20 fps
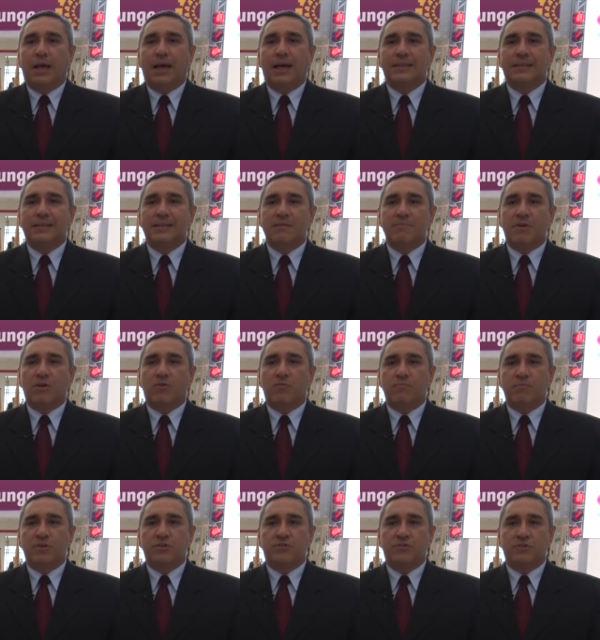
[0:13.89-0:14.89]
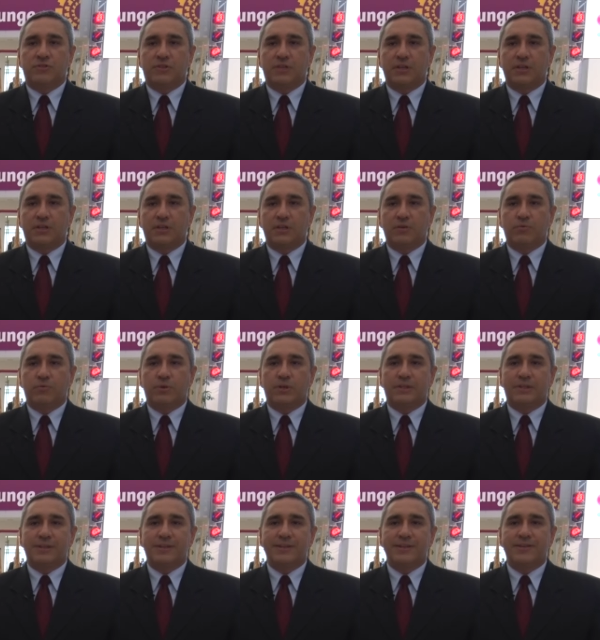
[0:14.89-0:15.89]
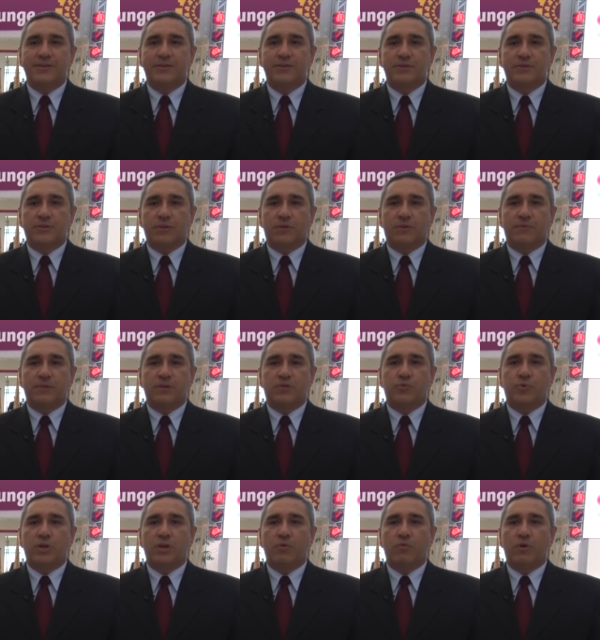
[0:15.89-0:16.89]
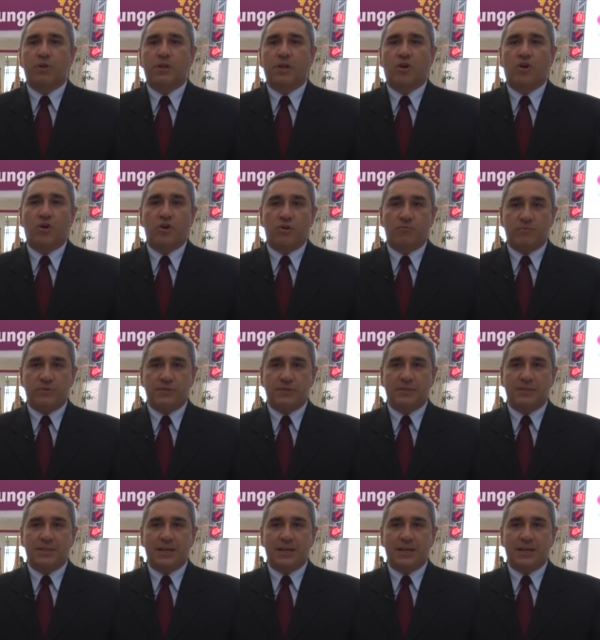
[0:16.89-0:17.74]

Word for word: at the Lima Convention Center, where the leaders of the 21 economies